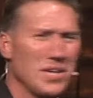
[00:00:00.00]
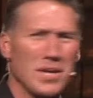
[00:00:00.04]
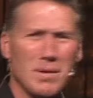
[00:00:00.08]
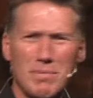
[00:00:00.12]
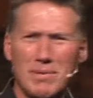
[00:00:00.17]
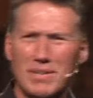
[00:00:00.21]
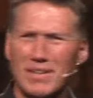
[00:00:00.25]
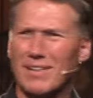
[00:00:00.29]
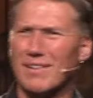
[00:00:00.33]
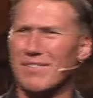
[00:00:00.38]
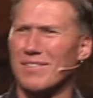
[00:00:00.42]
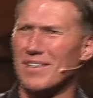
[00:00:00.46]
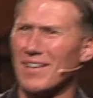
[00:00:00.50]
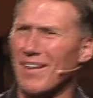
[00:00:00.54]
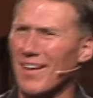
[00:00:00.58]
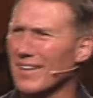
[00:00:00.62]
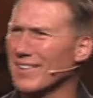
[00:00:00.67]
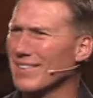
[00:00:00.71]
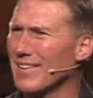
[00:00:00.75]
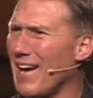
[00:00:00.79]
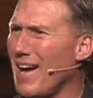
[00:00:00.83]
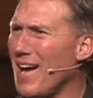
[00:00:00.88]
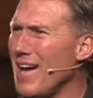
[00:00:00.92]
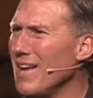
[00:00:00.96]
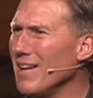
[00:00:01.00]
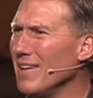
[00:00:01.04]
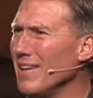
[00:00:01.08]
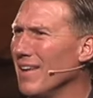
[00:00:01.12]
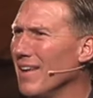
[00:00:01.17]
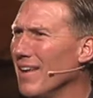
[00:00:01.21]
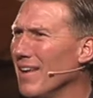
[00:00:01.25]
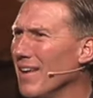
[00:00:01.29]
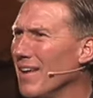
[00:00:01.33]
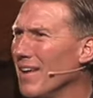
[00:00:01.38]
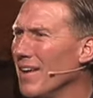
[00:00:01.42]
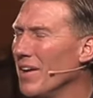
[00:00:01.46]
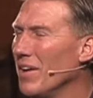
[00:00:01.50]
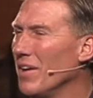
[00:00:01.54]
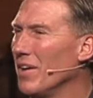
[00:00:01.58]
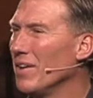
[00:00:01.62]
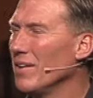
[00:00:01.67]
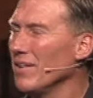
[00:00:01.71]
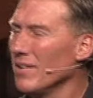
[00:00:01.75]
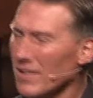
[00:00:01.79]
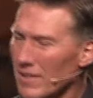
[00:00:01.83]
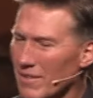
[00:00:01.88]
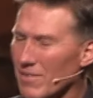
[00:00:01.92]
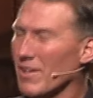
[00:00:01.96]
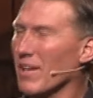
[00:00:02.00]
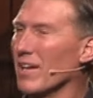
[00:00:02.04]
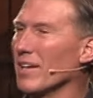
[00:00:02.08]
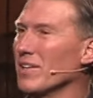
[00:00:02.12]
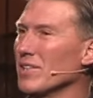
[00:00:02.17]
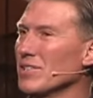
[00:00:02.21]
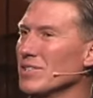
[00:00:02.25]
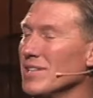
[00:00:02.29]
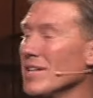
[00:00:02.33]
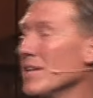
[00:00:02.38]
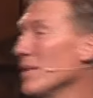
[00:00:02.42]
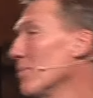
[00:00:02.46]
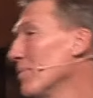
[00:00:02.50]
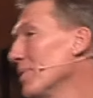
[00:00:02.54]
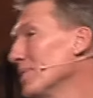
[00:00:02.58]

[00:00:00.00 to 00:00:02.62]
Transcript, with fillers: You can't be living like that. You're living like you're